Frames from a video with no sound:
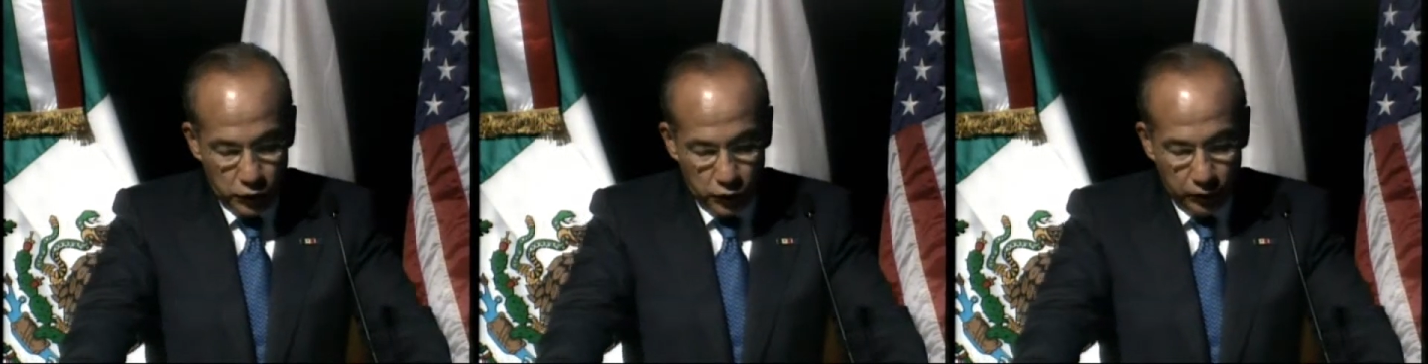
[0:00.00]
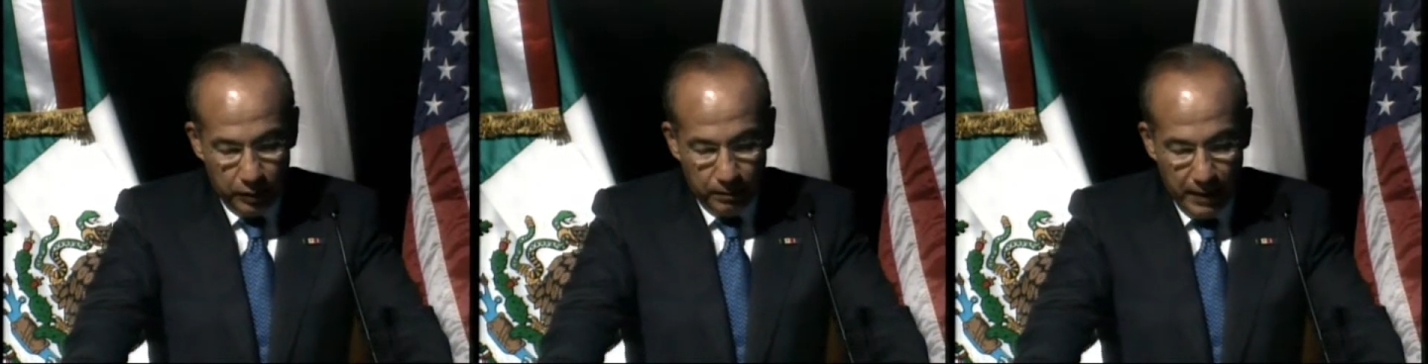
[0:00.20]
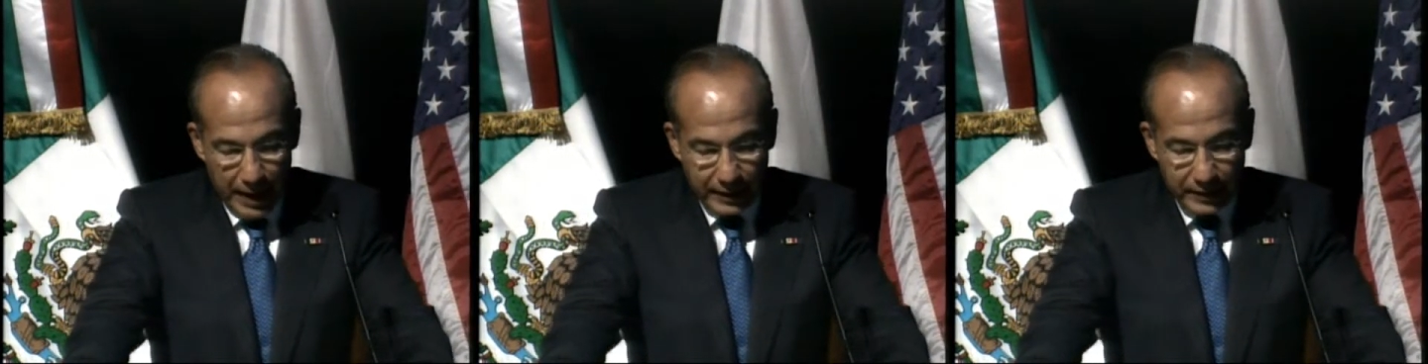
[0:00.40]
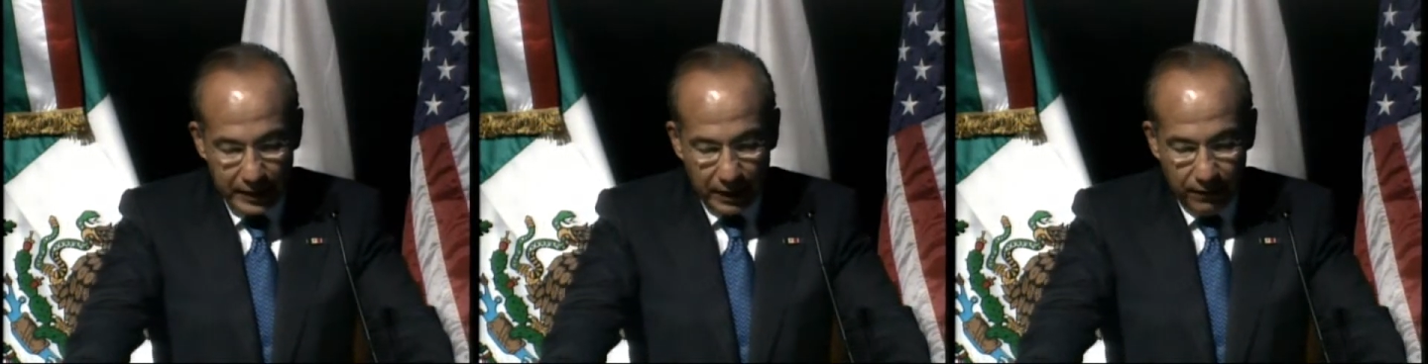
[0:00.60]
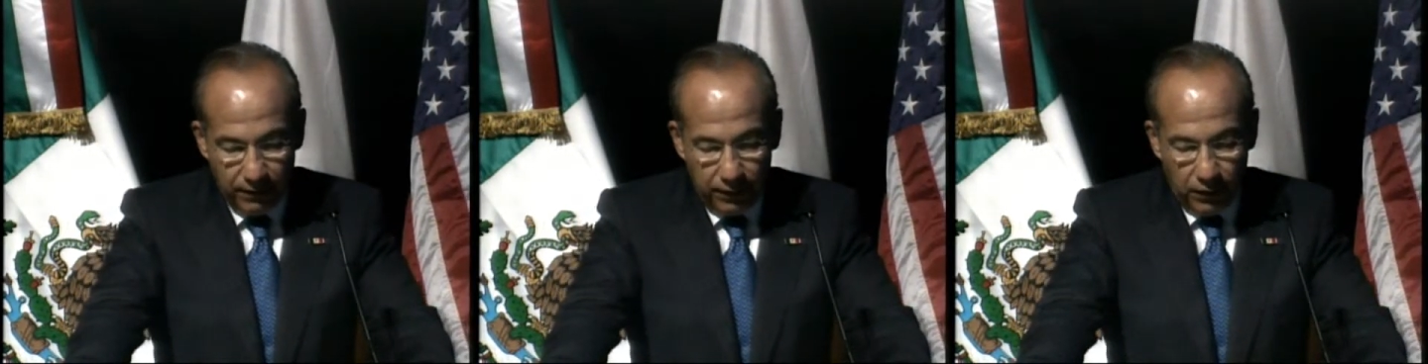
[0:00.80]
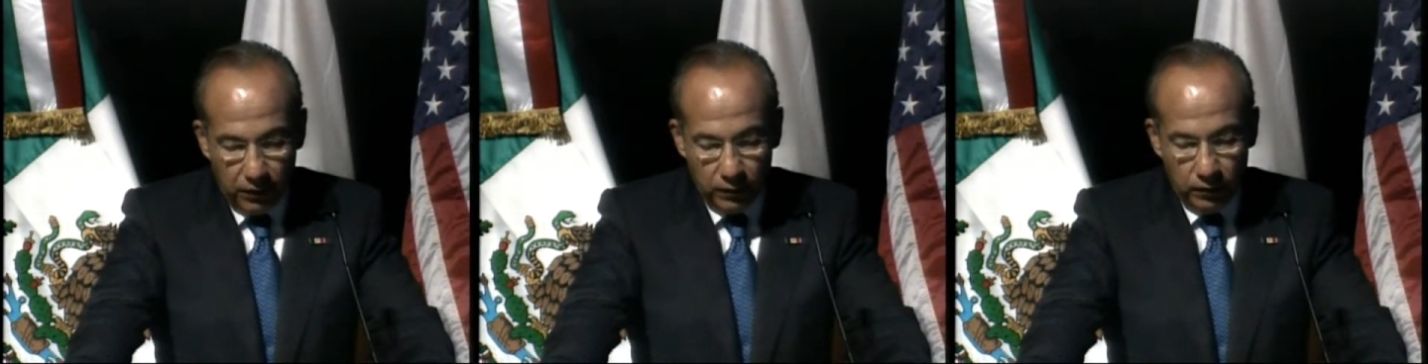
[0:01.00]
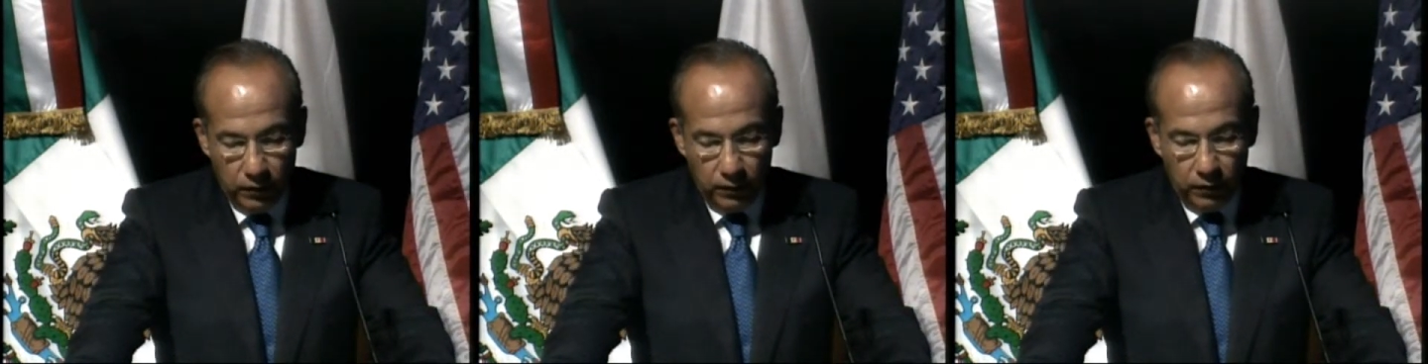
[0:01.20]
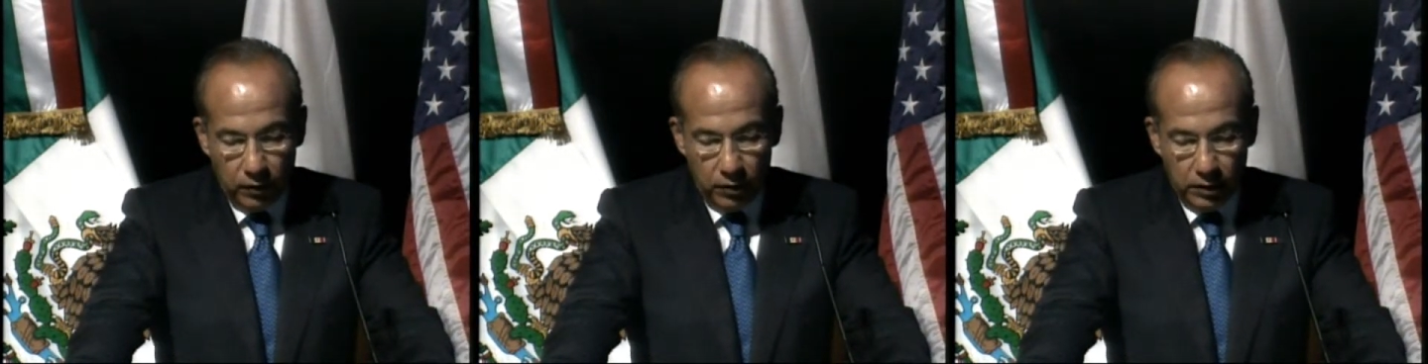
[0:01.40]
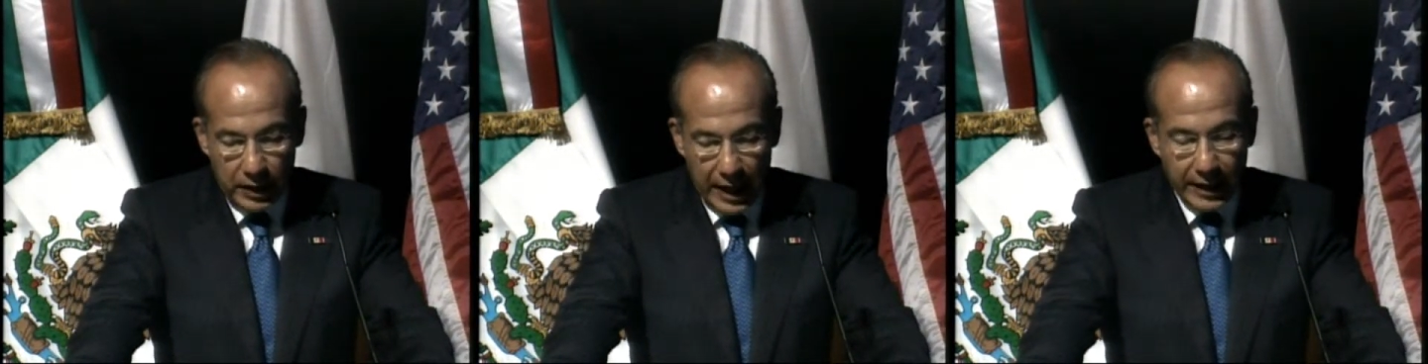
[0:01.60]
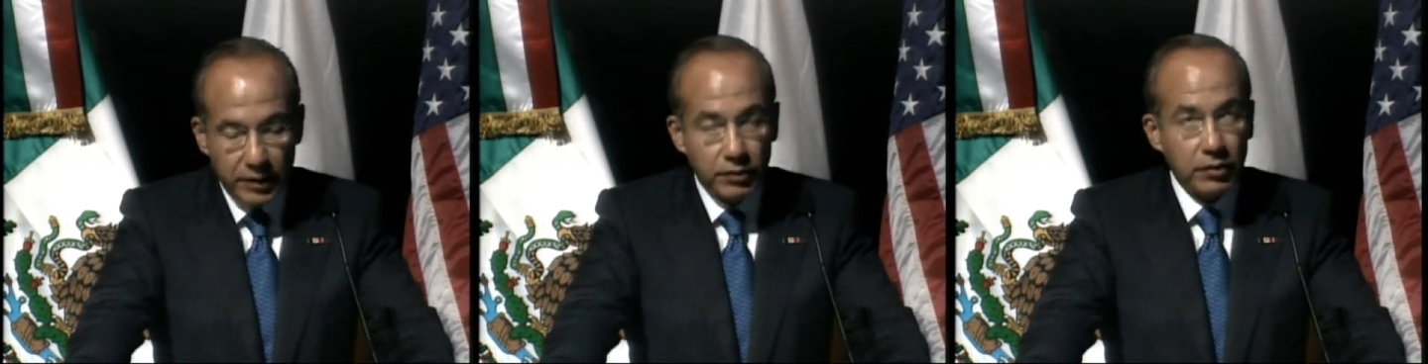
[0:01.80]
through the Mexican Fund for
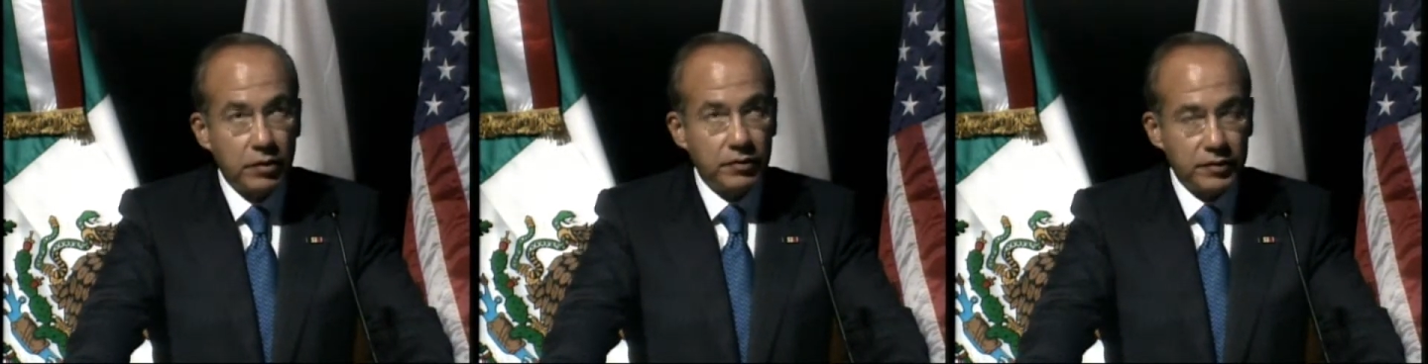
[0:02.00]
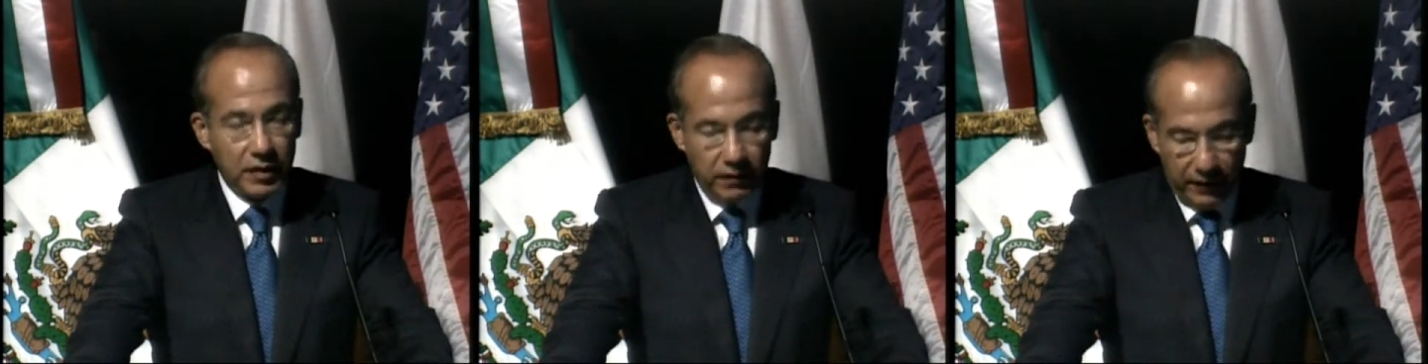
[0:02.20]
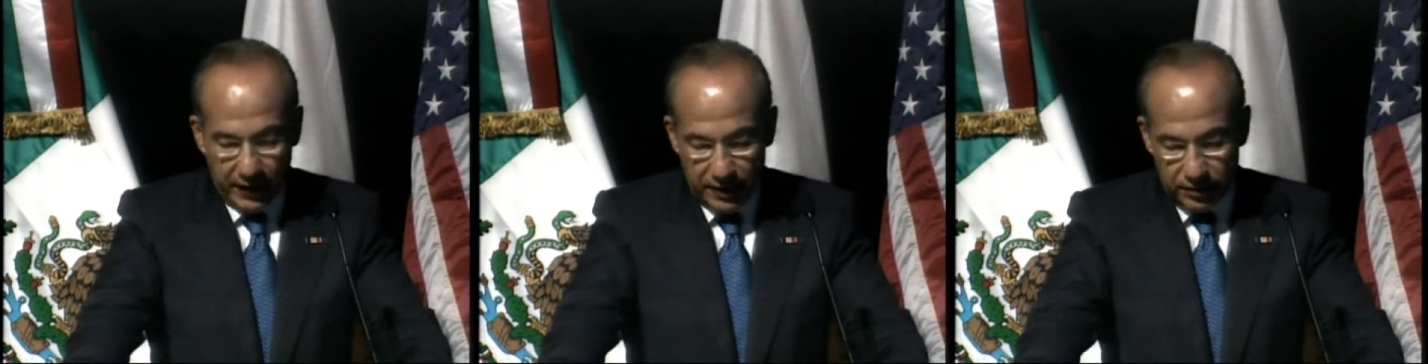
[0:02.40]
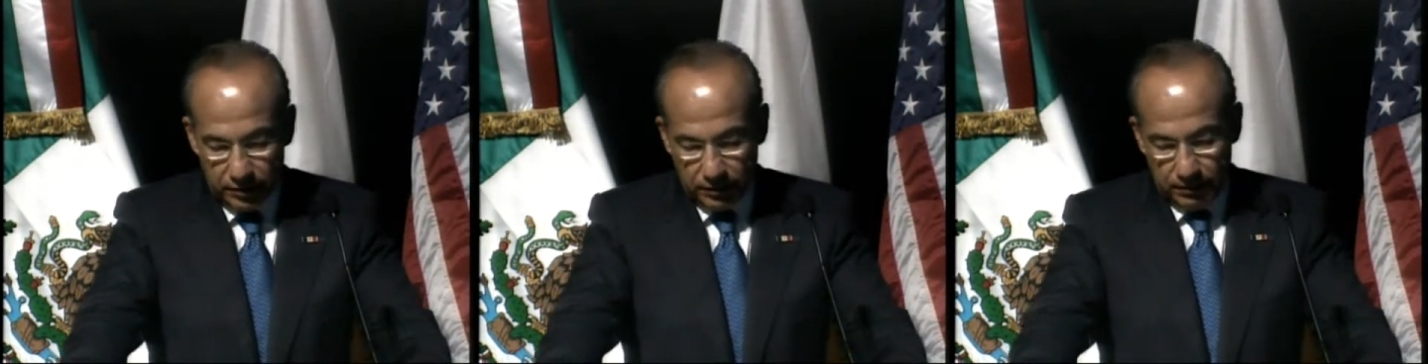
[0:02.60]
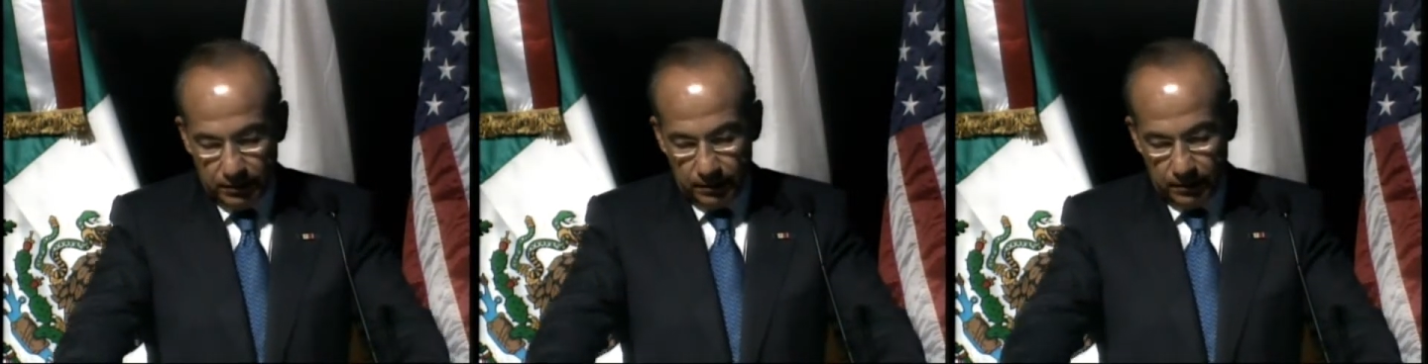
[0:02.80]
Nature Conservation.